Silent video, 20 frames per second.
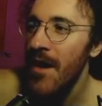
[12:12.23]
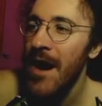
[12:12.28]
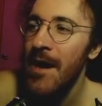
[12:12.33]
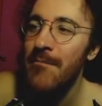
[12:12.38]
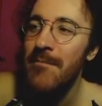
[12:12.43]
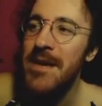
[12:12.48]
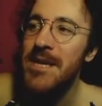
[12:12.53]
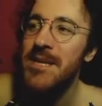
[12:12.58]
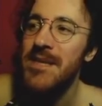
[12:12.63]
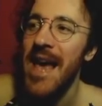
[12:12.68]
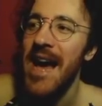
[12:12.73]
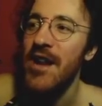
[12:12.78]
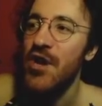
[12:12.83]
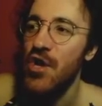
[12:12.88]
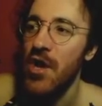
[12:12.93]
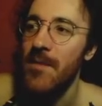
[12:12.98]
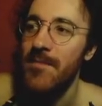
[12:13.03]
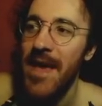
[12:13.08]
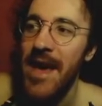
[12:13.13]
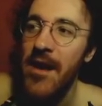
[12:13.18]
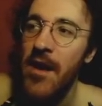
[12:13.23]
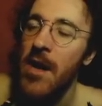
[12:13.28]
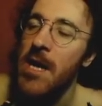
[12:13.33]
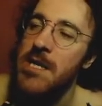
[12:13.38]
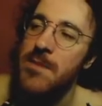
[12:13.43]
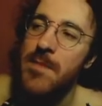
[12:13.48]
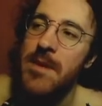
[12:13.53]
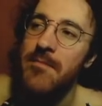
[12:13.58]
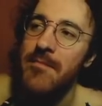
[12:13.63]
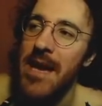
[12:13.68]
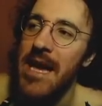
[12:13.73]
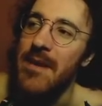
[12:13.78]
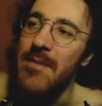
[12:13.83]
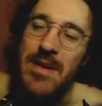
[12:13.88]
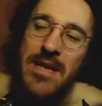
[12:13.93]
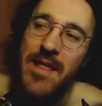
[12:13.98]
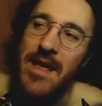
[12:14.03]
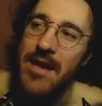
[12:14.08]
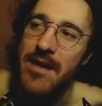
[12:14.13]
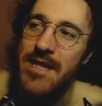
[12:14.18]
I missed that jump. That cost me
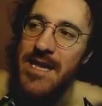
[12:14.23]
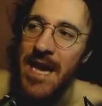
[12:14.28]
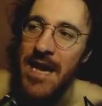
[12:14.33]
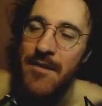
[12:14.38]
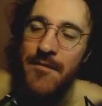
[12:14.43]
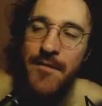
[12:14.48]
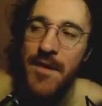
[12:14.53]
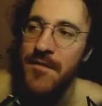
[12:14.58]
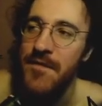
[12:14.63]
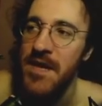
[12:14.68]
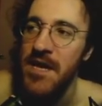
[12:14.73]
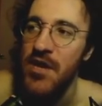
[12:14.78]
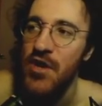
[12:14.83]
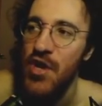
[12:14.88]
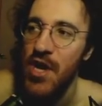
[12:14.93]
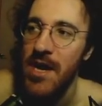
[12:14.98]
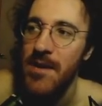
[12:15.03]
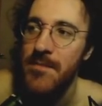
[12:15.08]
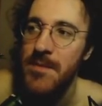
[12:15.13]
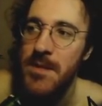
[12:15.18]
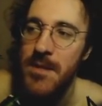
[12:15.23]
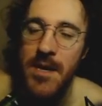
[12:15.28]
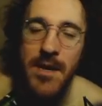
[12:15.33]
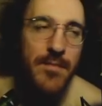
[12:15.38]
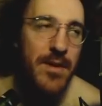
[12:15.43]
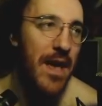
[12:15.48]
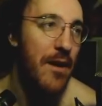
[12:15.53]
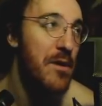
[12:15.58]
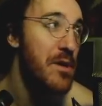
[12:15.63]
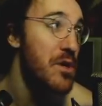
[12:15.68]
maybe like 10, 15 gems, but